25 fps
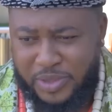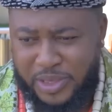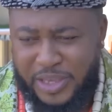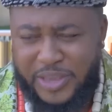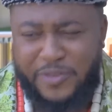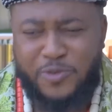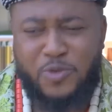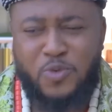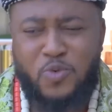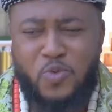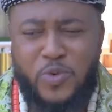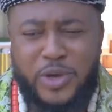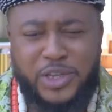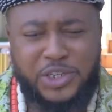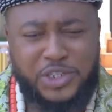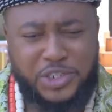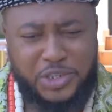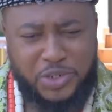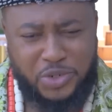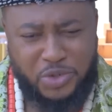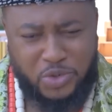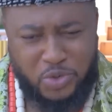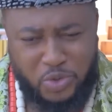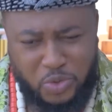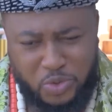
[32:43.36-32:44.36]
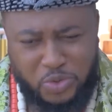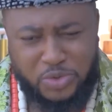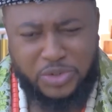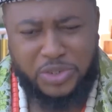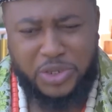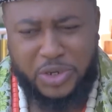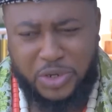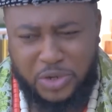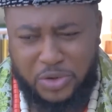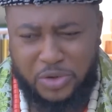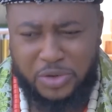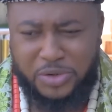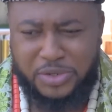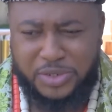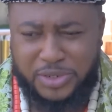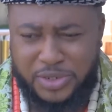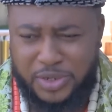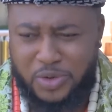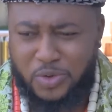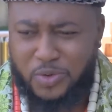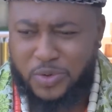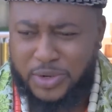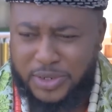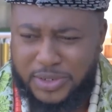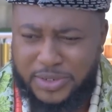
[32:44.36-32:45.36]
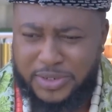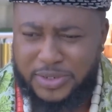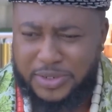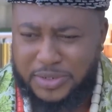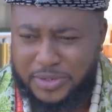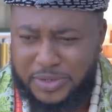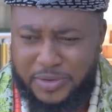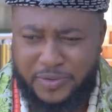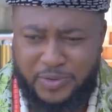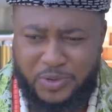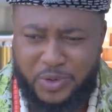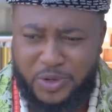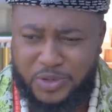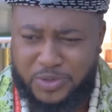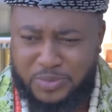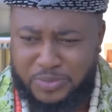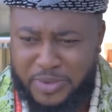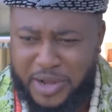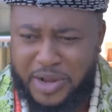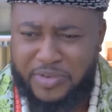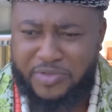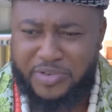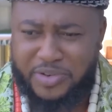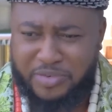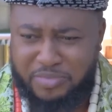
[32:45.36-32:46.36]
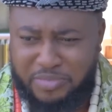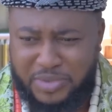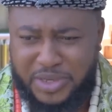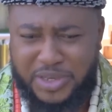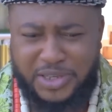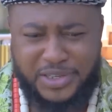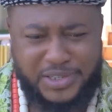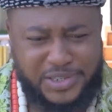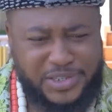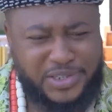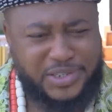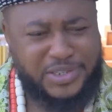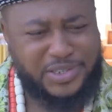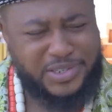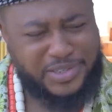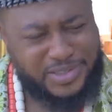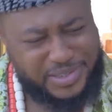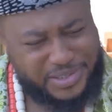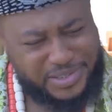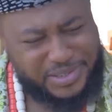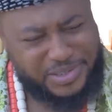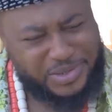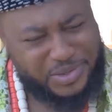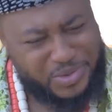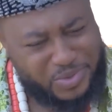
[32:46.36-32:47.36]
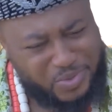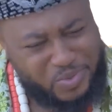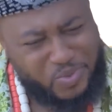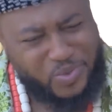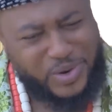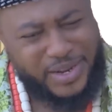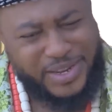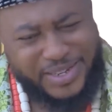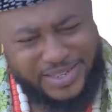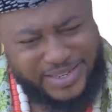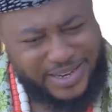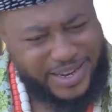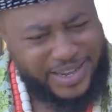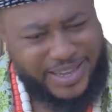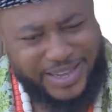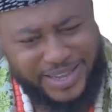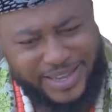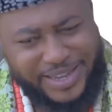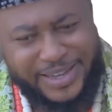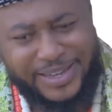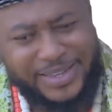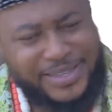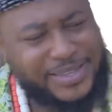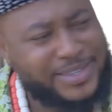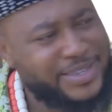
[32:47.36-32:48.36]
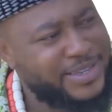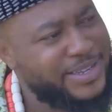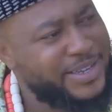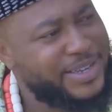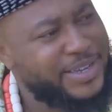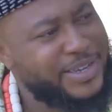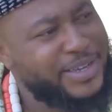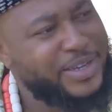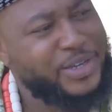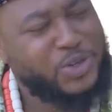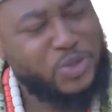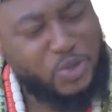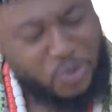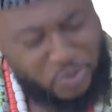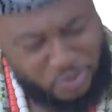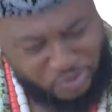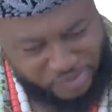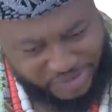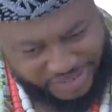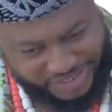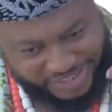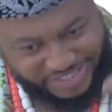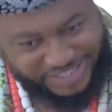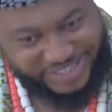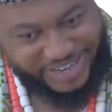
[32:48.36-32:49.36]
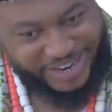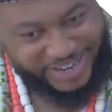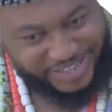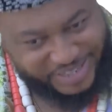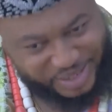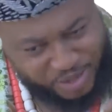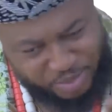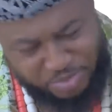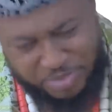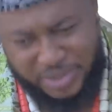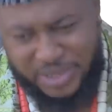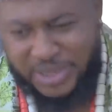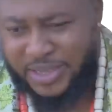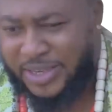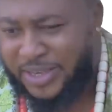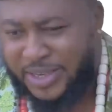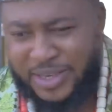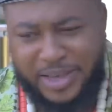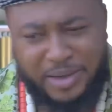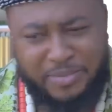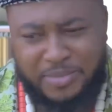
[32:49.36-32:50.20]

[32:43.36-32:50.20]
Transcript: Even when she knows the consequences of not marrying me, she still went ahead to reject me.